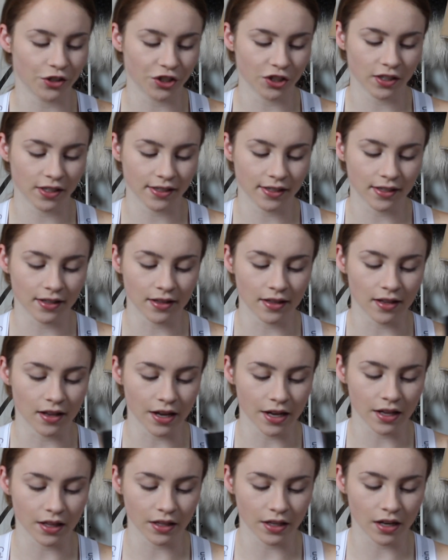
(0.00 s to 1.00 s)
just
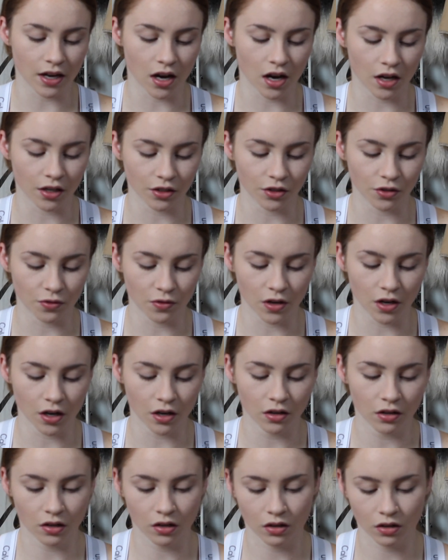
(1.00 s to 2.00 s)
slightly contour
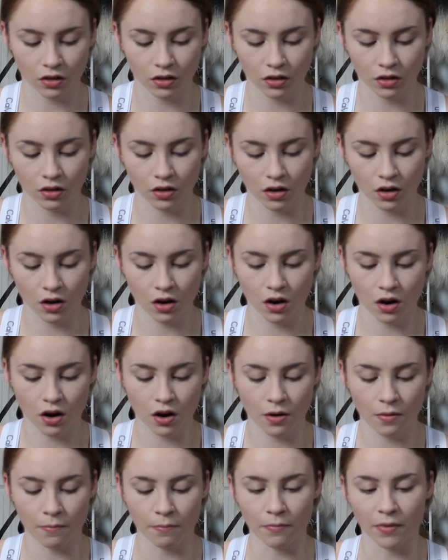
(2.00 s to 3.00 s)

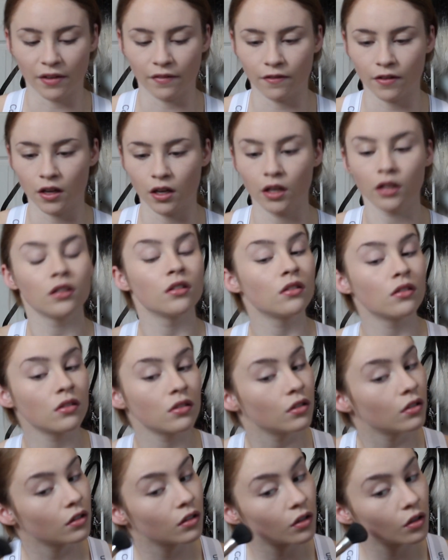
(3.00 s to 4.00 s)
my face.